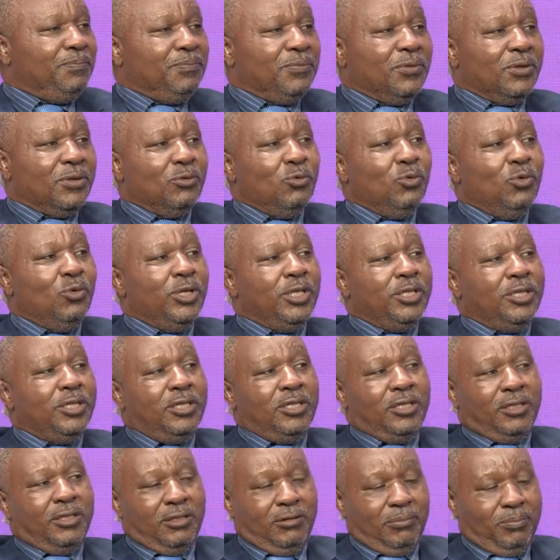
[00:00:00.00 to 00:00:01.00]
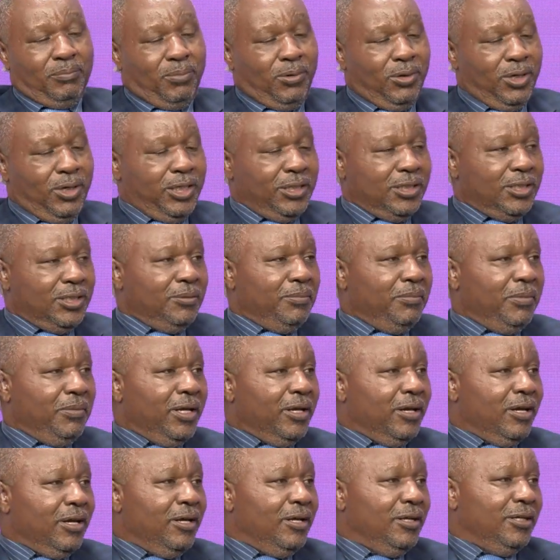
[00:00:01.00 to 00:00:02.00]
with
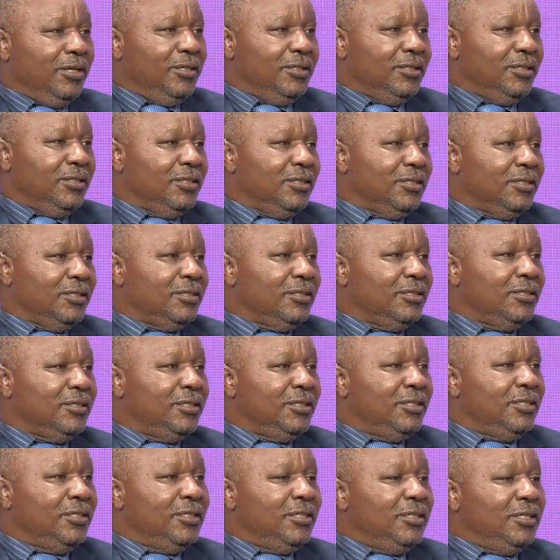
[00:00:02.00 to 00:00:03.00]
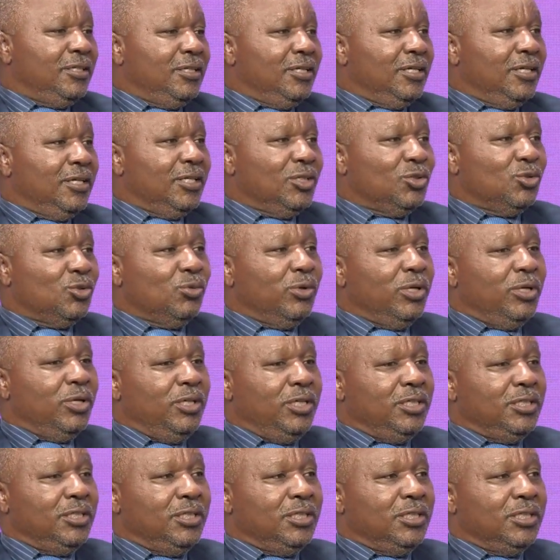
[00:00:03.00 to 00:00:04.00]
policymakers, as well
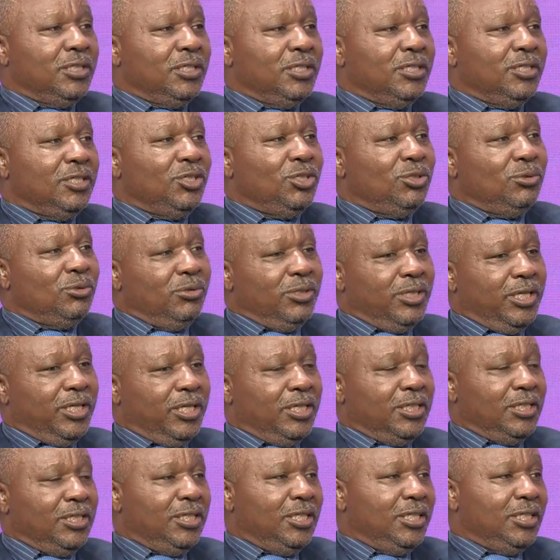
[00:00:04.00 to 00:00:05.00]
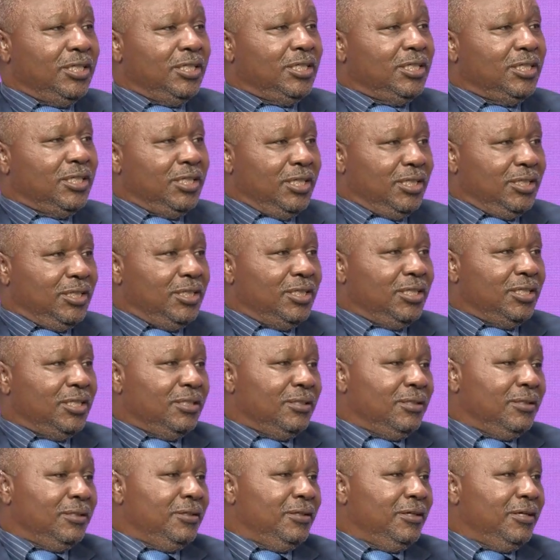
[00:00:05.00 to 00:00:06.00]
as ensure that the states
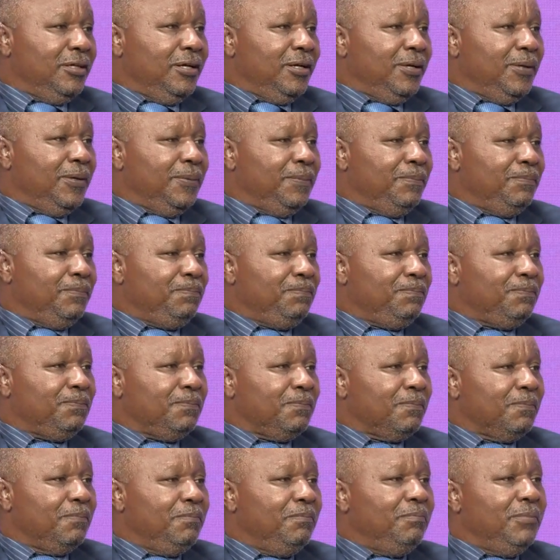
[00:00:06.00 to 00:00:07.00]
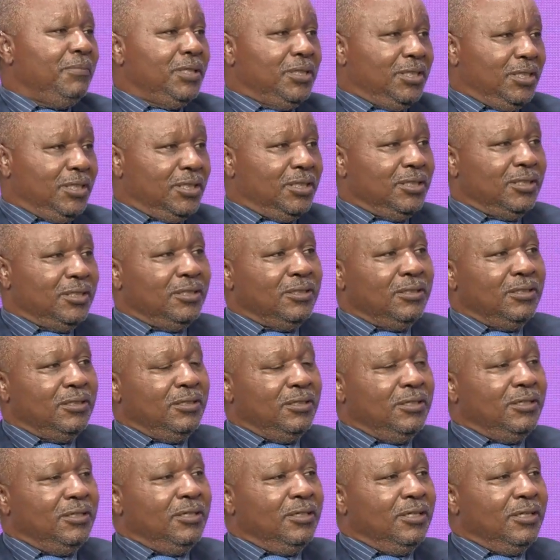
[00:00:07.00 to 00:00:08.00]
meets
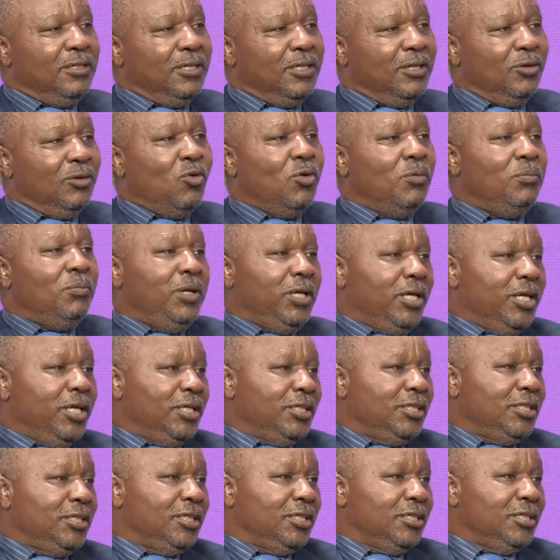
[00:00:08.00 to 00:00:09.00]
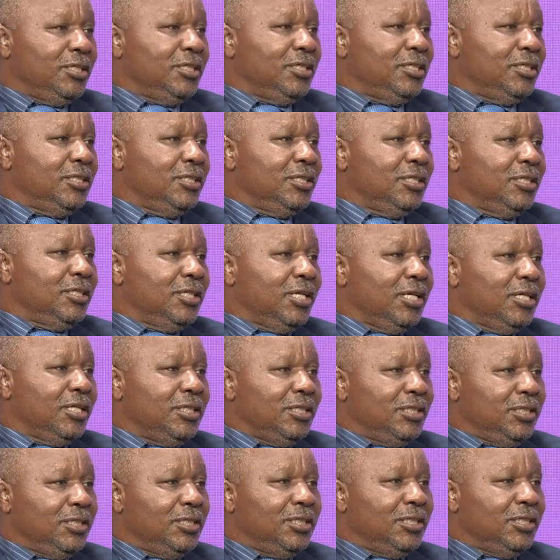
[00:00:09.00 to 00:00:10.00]
the obligations that
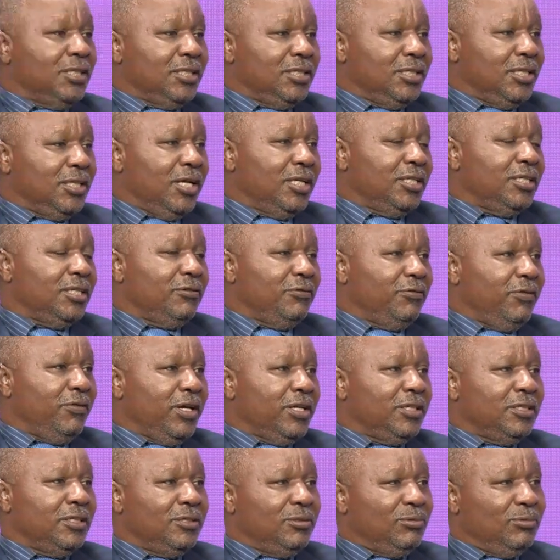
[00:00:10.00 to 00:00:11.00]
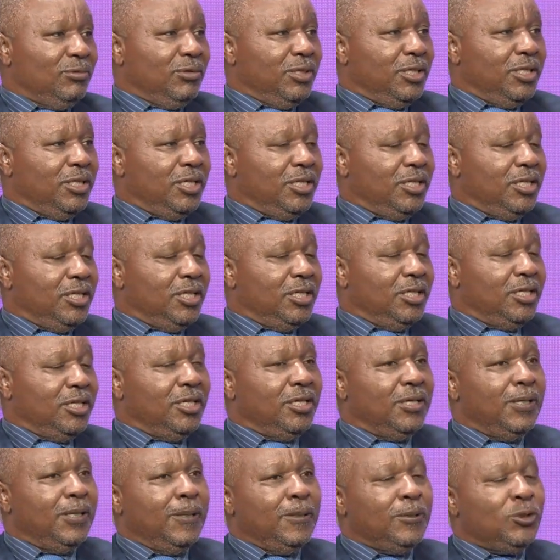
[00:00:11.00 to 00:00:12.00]
it has ratified within
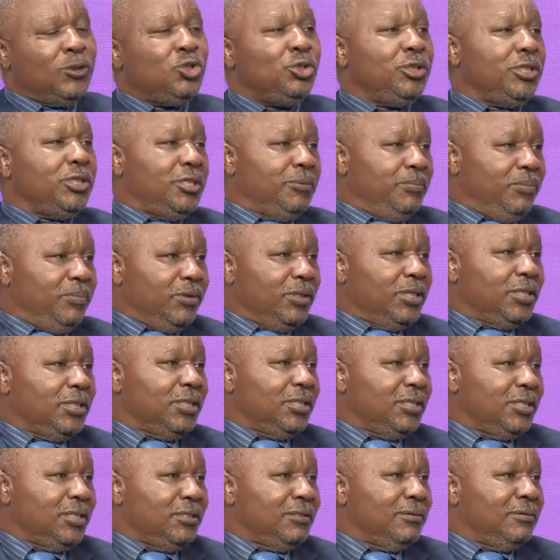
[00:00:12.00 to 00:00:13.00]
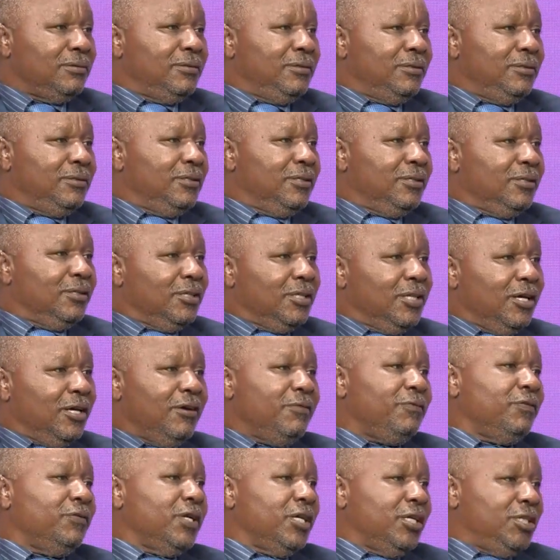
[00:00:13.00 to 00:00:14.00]
the treaty bodies, the
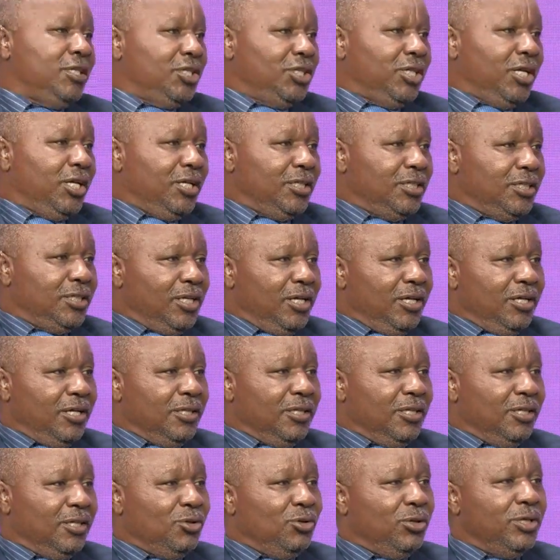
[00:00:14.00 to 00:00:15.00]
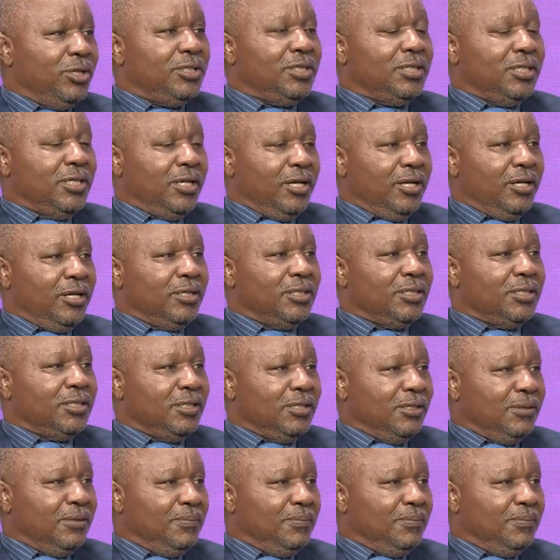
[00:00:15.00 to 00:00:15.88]
African Charter, the UNCRC.